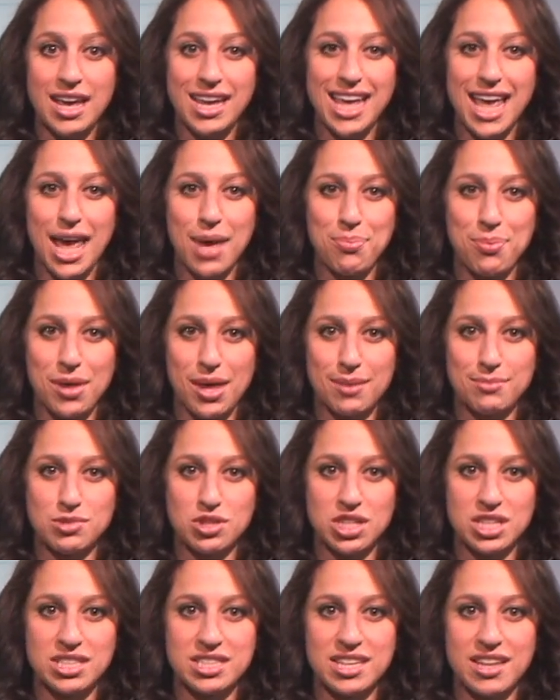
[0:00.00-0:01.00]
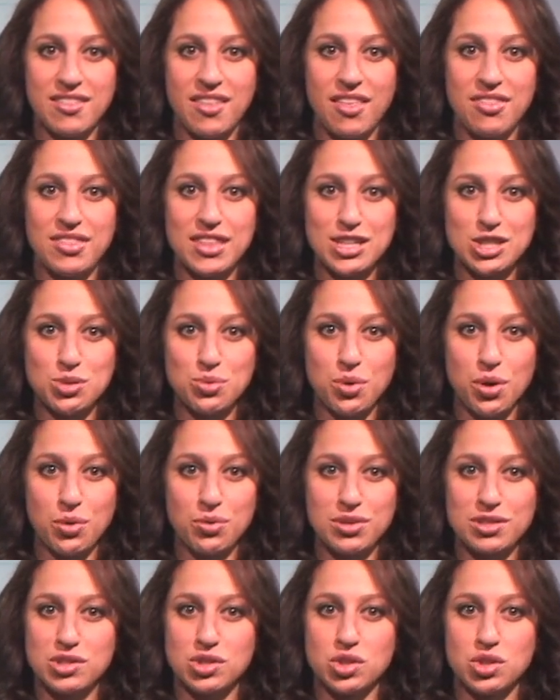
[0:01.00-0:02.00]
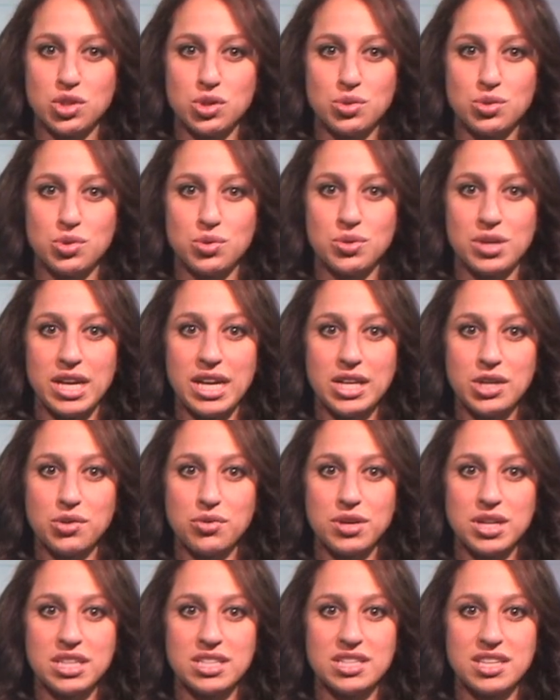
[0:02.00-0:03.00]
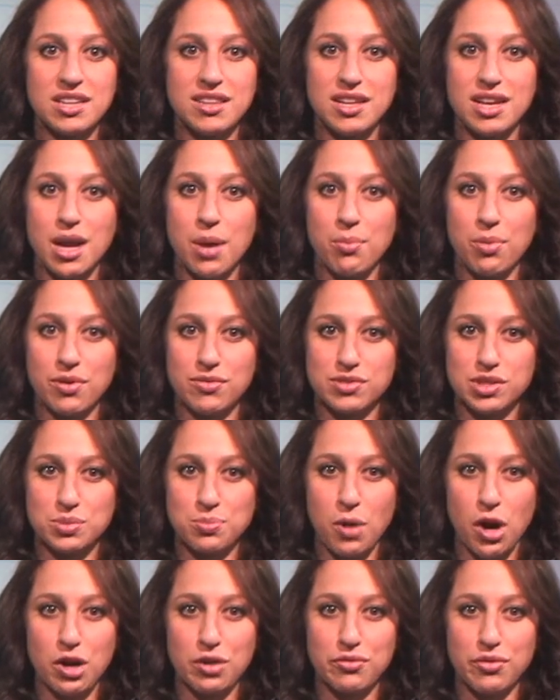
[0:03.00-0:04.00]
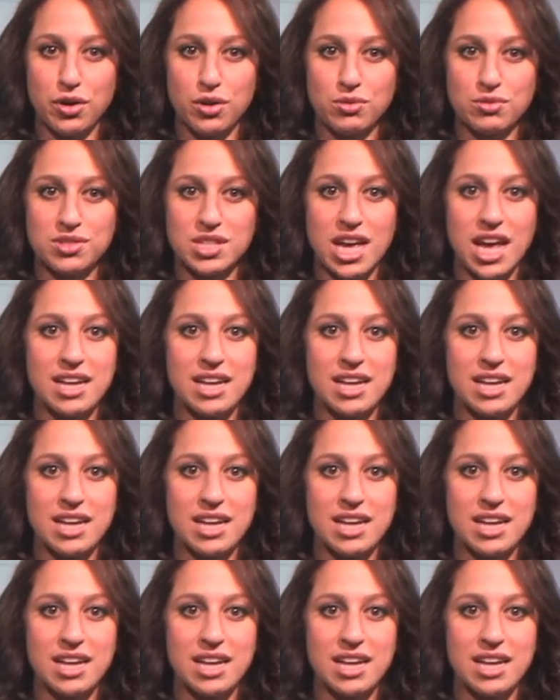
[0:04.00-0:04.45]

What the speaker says: KPMG said that this growth is due to an increase in the number of smartphones